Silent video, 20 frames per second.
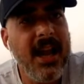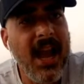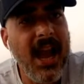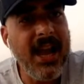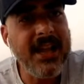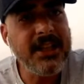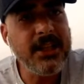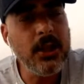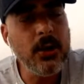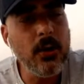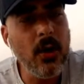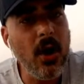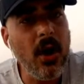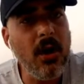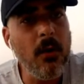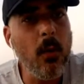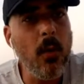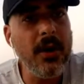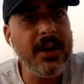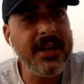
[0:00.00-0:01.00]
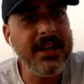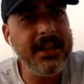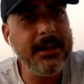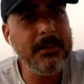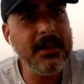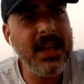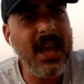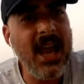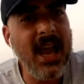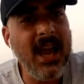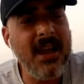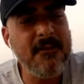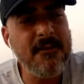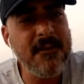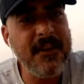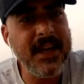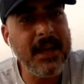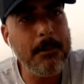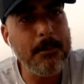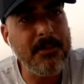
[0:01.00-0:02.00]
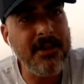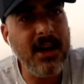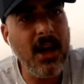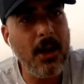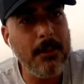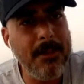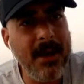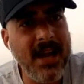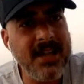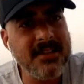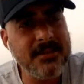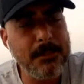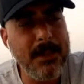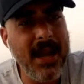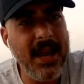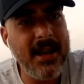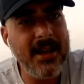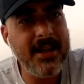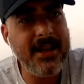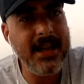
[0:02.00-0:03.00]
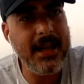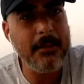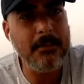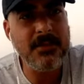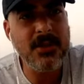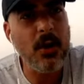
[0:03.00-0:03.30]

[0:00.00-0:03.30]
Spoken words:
And you lot are wanting him out and thinking Brillo Pad's better than him.